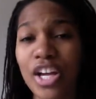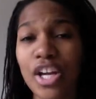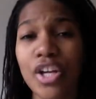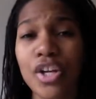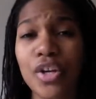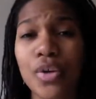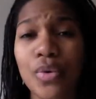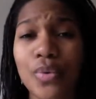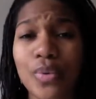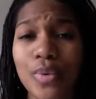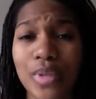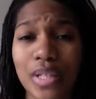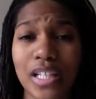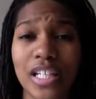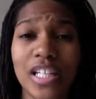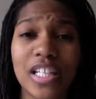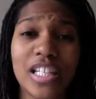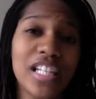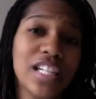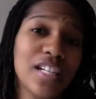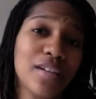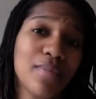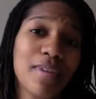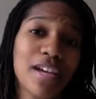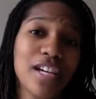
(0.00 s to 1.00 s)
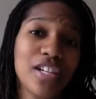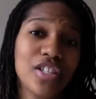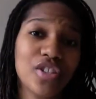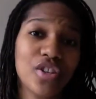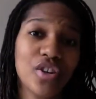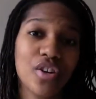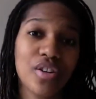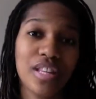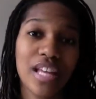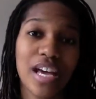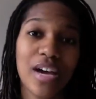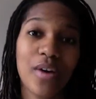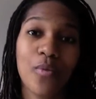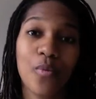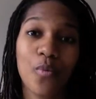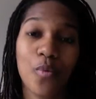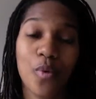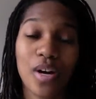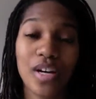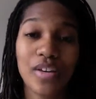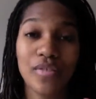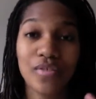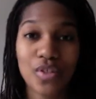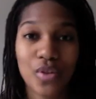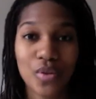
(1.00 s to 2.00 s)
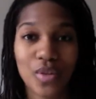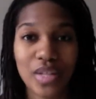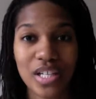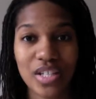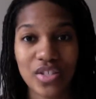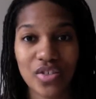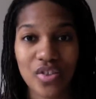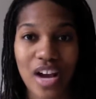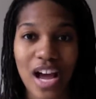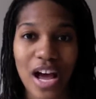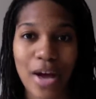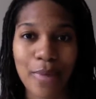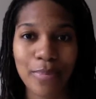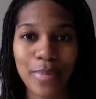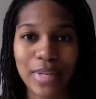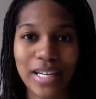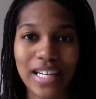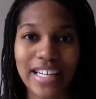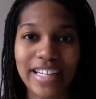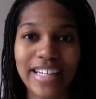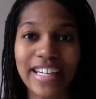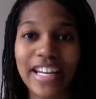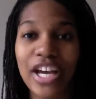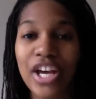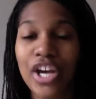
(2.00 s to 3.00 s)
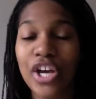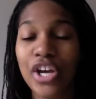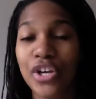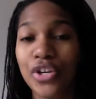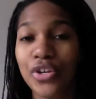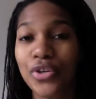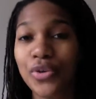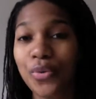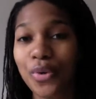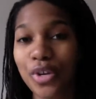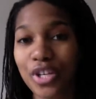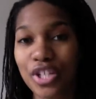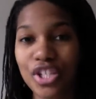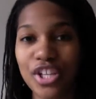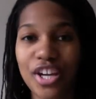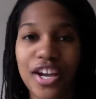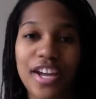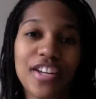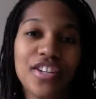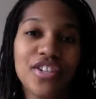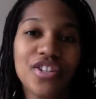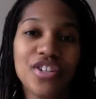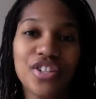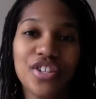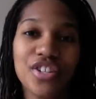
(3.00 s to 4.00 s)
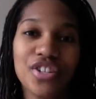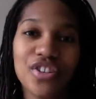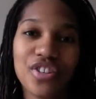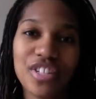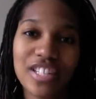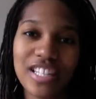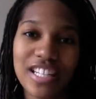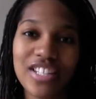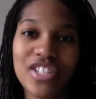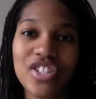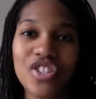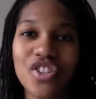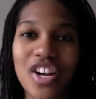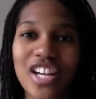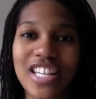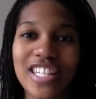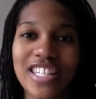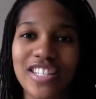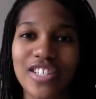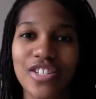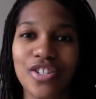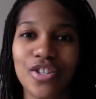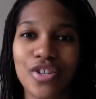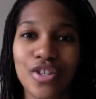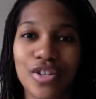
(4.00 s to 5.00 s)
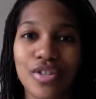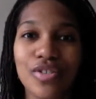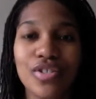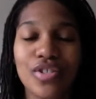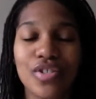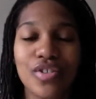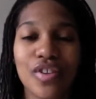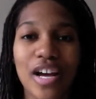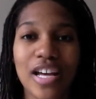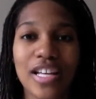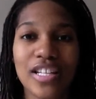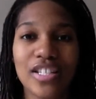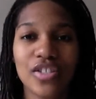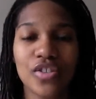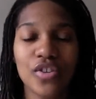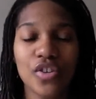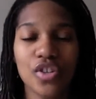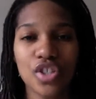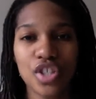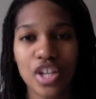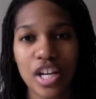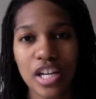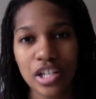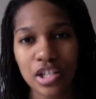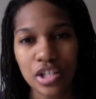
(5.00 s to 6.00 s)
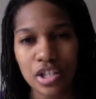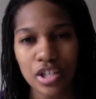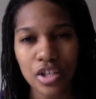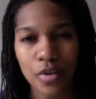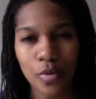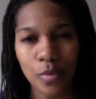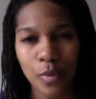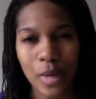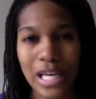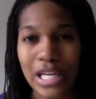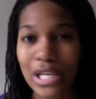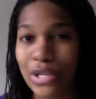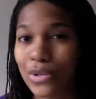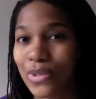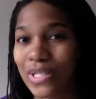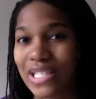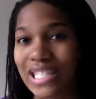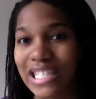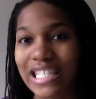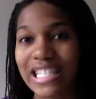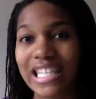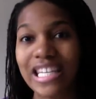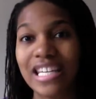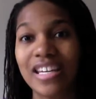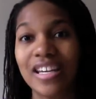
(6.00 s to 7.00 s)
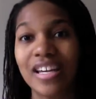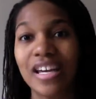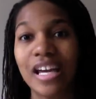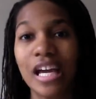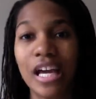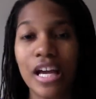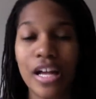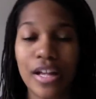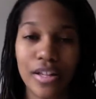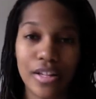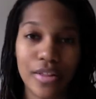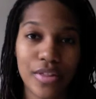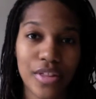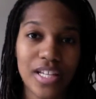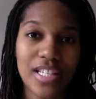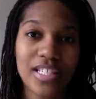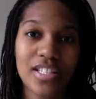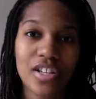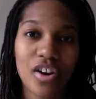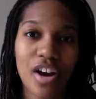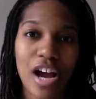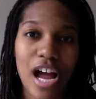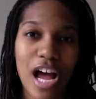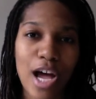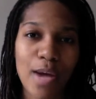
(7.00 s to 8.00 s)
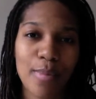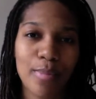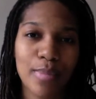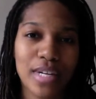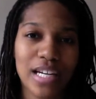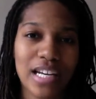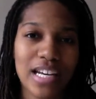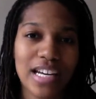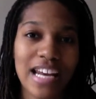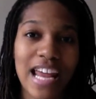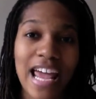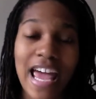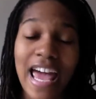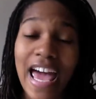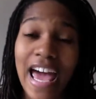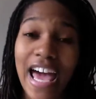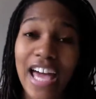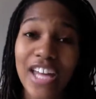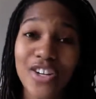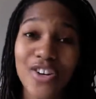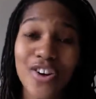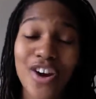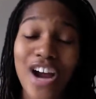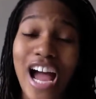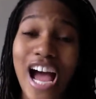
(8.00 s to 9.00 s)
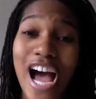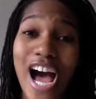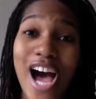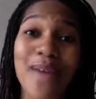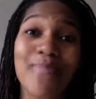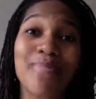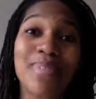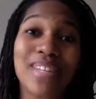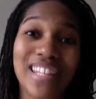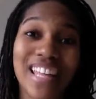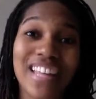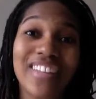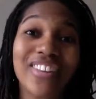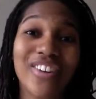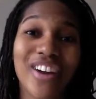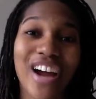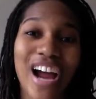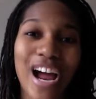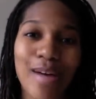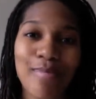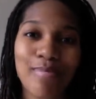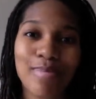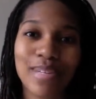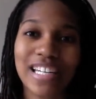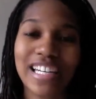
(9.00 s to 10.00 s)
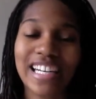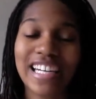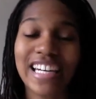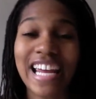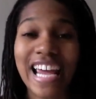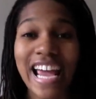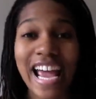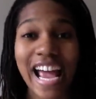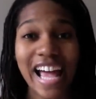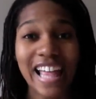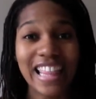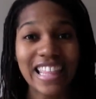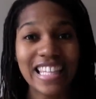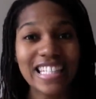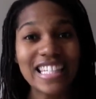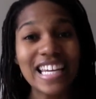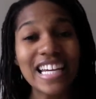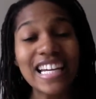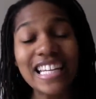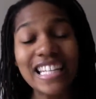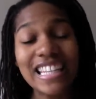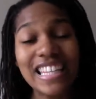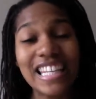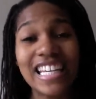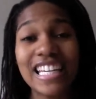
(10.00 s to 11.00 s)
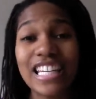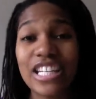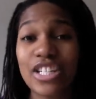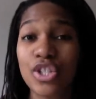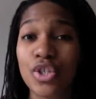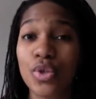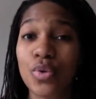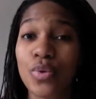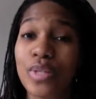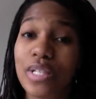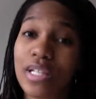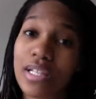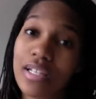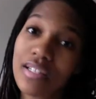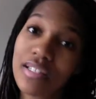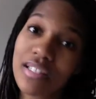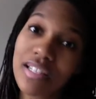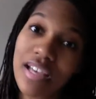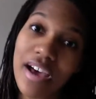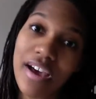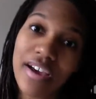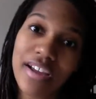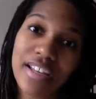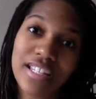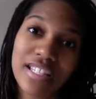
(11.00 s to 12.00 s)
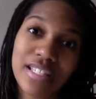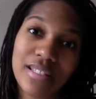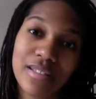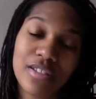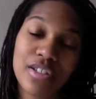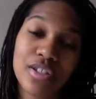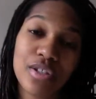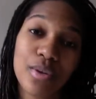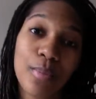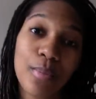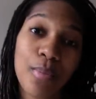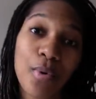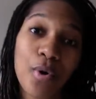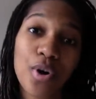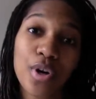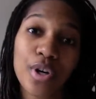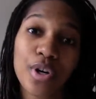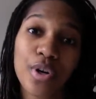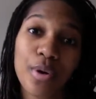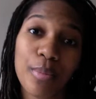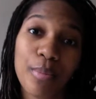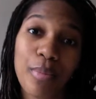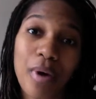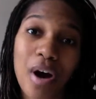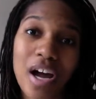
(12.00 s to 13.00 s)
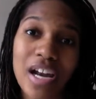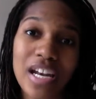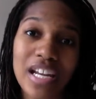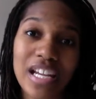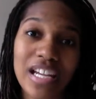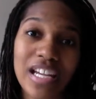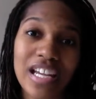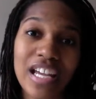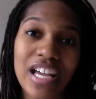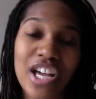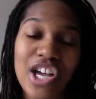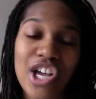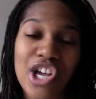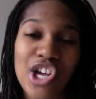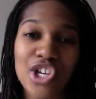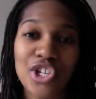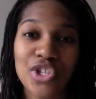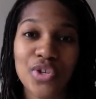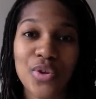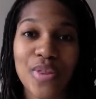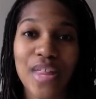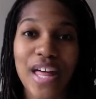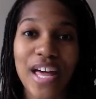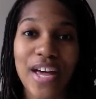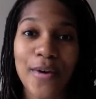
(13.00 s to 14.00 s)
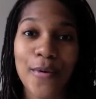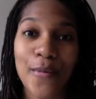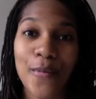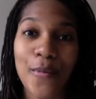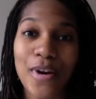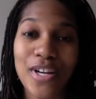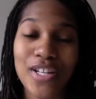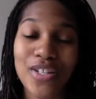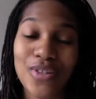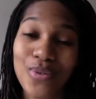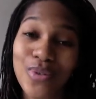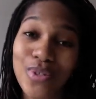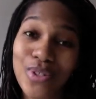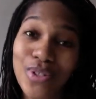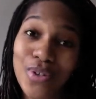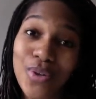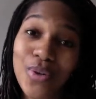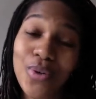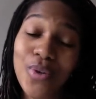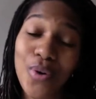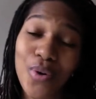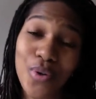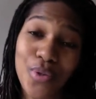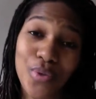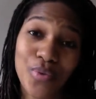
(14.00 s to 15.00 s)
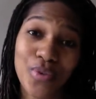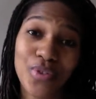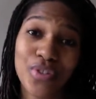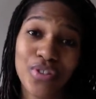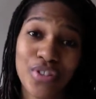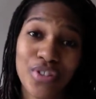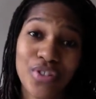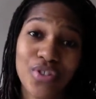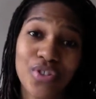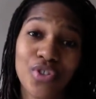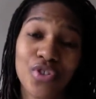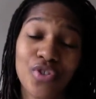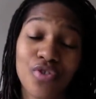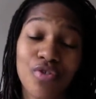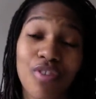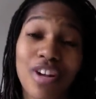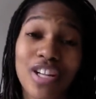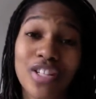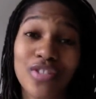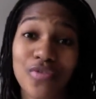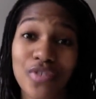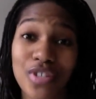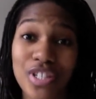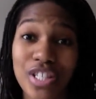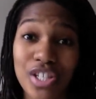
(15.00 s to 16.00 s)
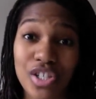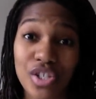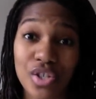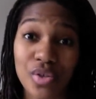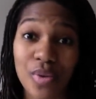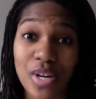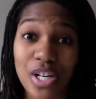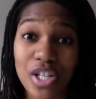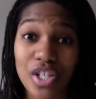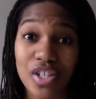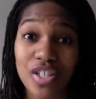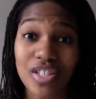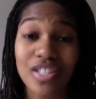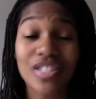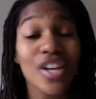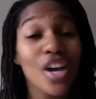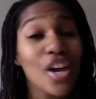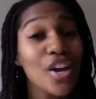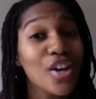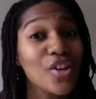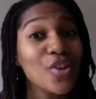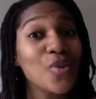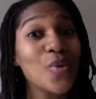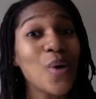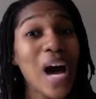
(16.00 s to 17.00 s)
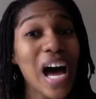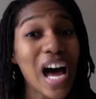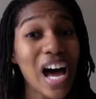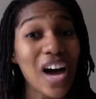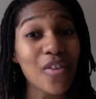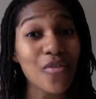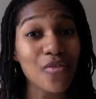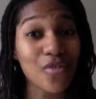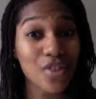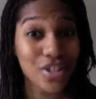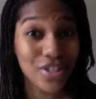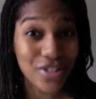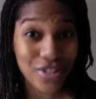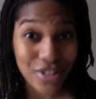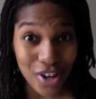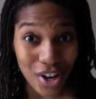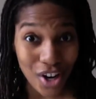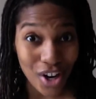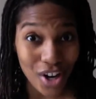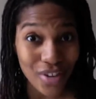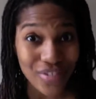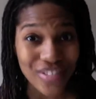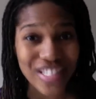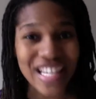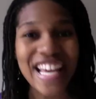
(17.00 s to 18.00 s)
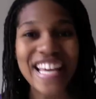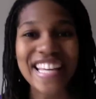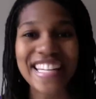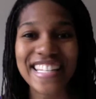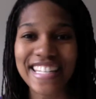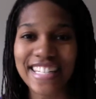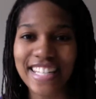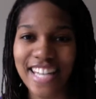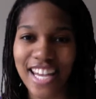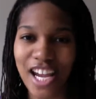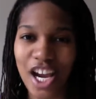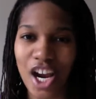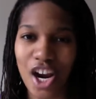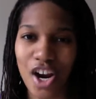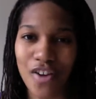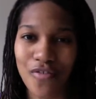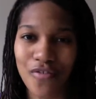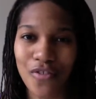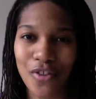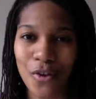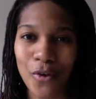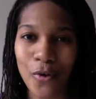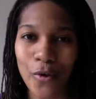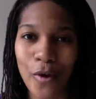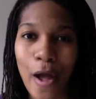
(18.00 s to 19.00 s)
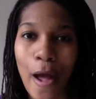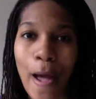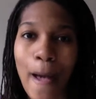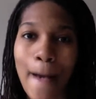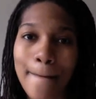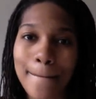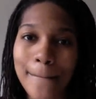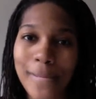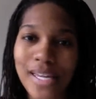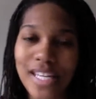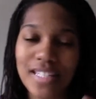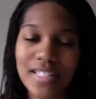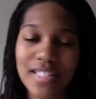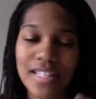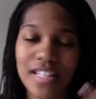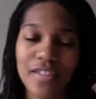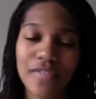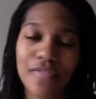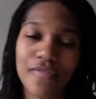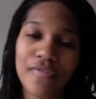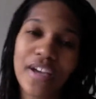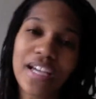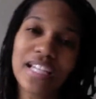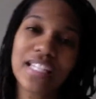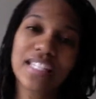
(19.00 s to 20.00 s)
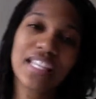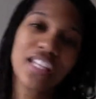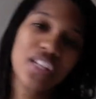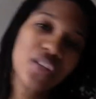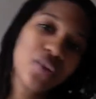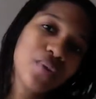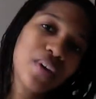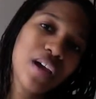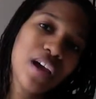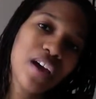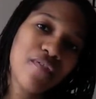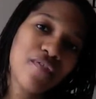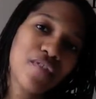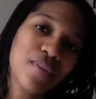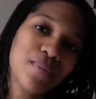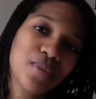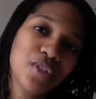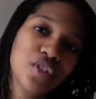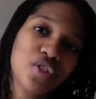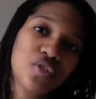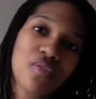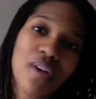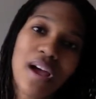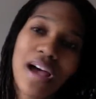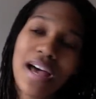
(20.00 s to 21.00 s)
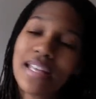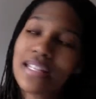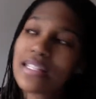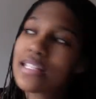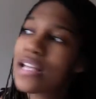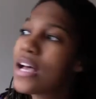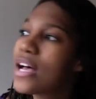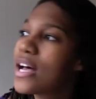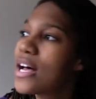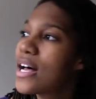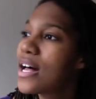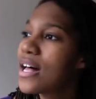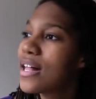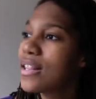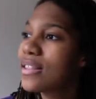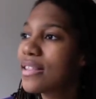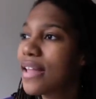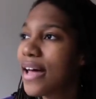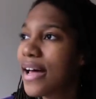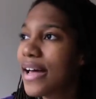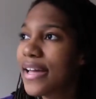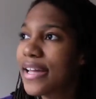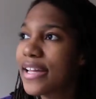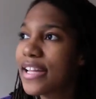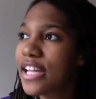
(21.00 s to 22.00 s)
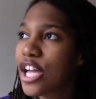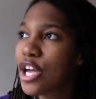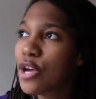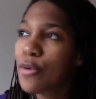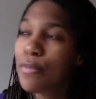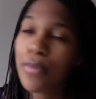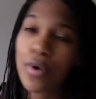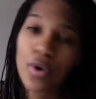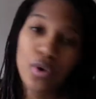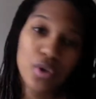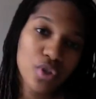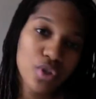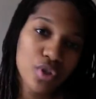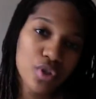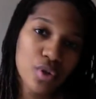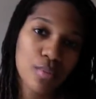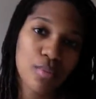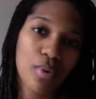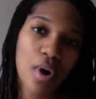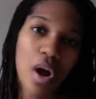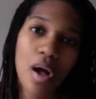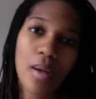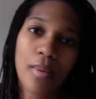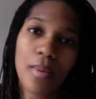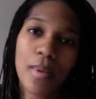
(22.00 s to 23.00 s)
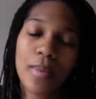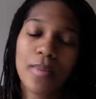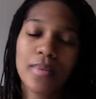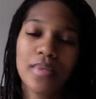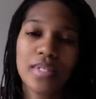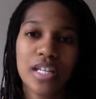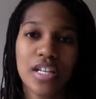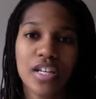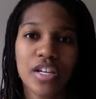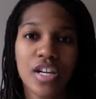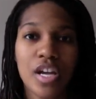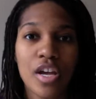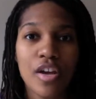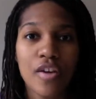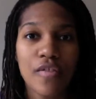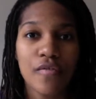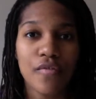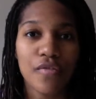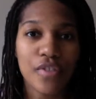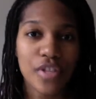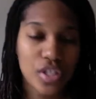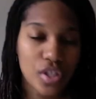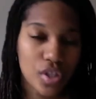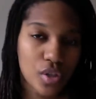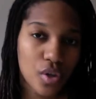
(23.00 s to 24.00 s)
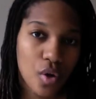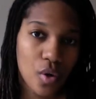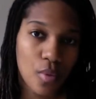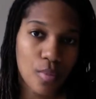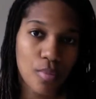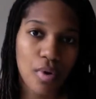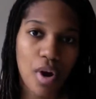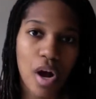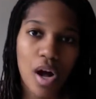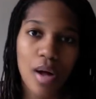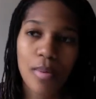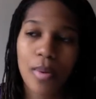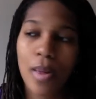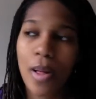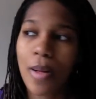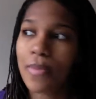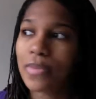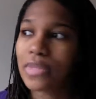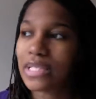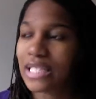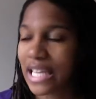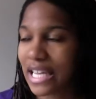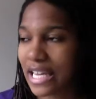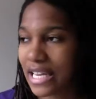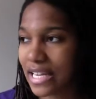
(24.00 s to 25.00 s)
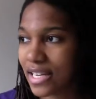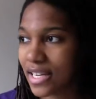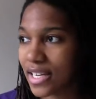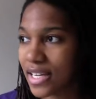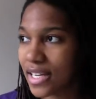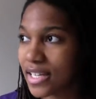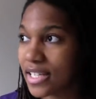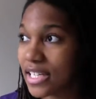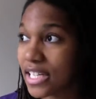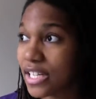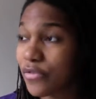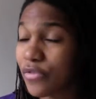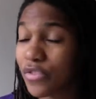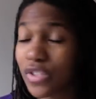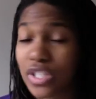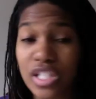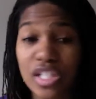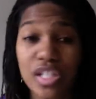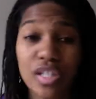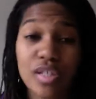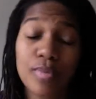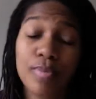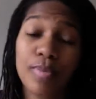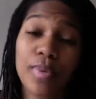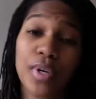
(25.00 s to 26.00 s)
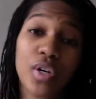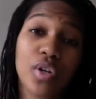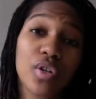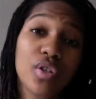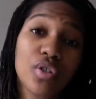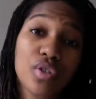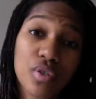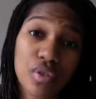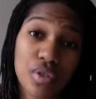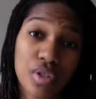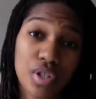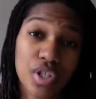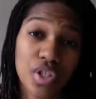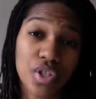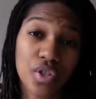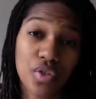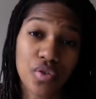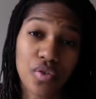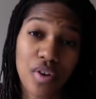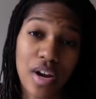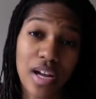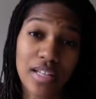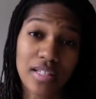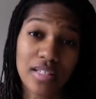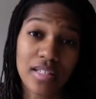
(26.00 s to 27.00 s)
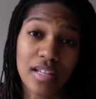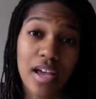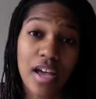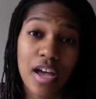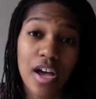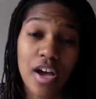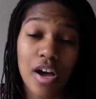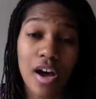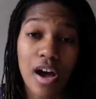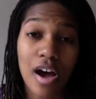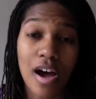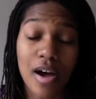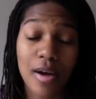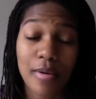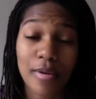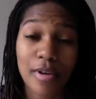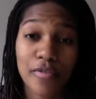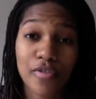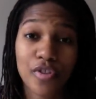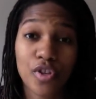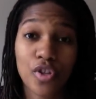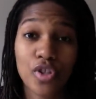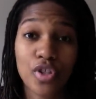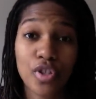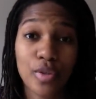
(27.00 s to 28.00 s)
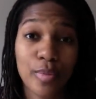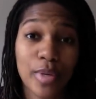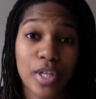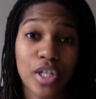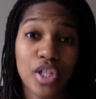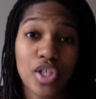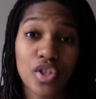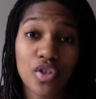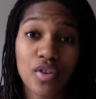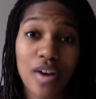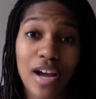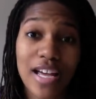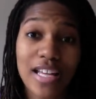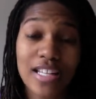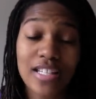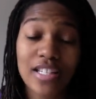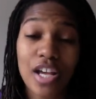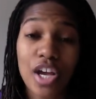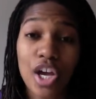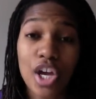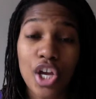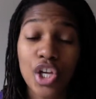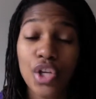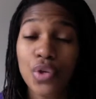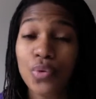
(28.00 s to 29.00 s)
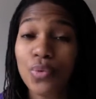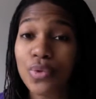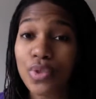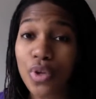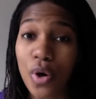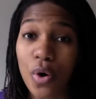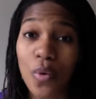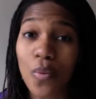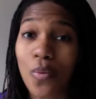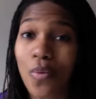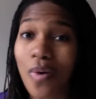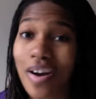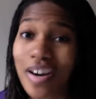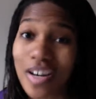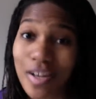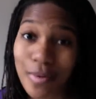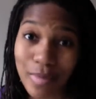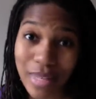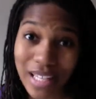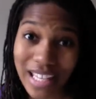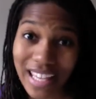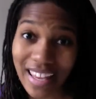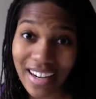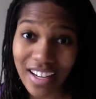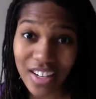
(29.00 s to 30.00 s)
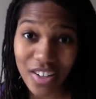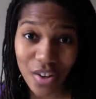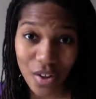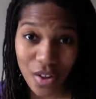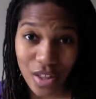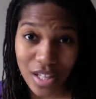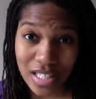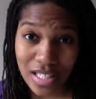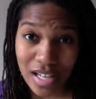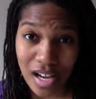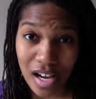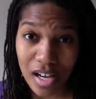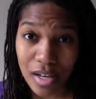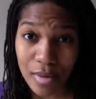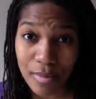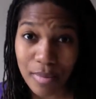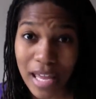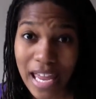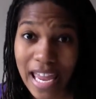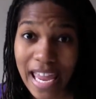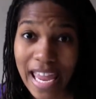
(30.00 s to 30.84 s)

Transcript: You really need to make sure that one of two things are happening. You are changing your distress into eustress. You're changing the way you see the things that are happening, and you're happy that they're happening. And the second thing is you need to support your body so that when you do go through stressful situations, you have reserves to take care of you. Because the effects that you get from stress, like emotional problems and physical problems and even spiritual distress, if there's too much stress, you don't want to be getting all the time.